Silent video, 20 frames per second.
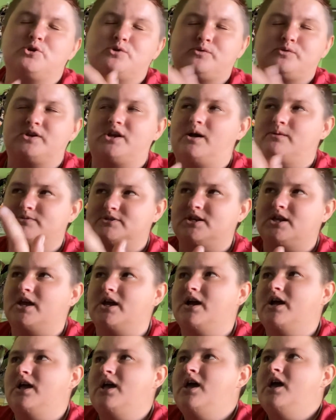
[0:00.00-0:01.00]
times a
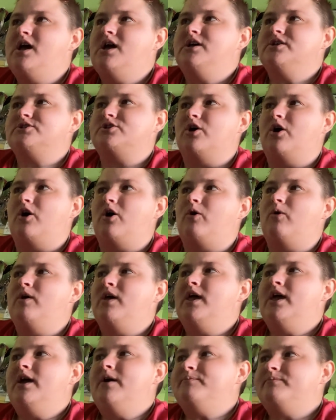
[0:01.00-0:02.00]
day. So
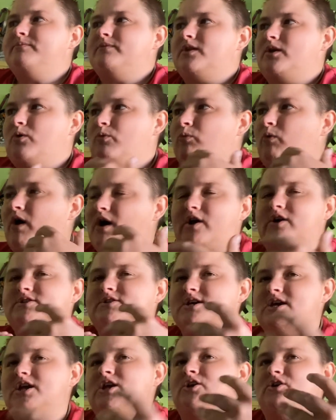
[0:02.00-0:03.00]
while you're
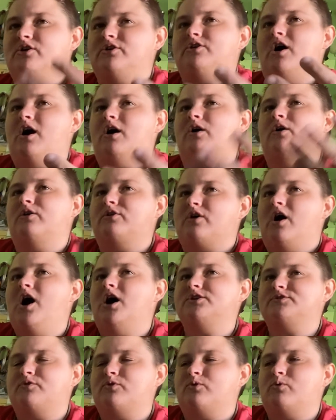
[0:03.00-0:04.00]
taking your dog or
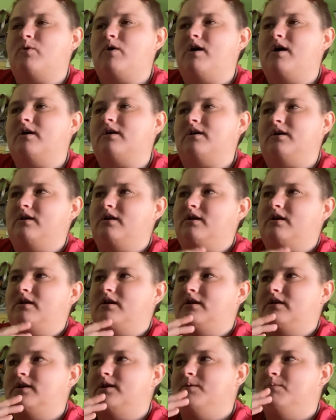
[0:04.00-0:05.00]
dogs for a walk,
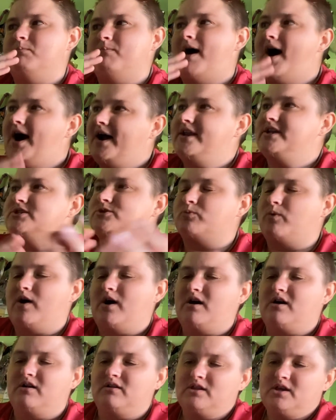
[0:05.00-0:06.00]
you might as
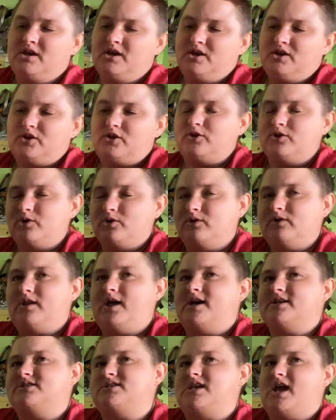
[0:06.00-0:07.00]
well
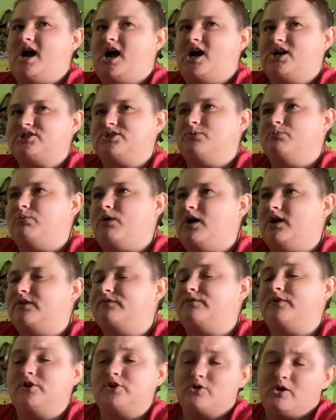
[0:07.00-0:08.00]
utilize the action button.
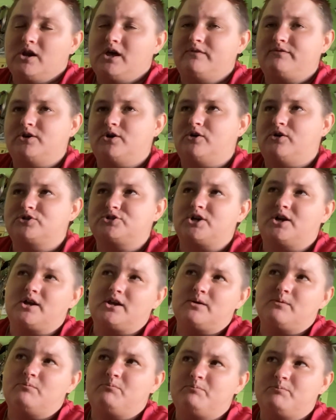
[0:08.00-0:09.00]
If you don't have the
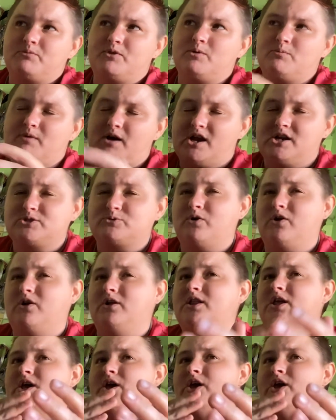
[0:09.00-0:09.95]
Ultra, you might as well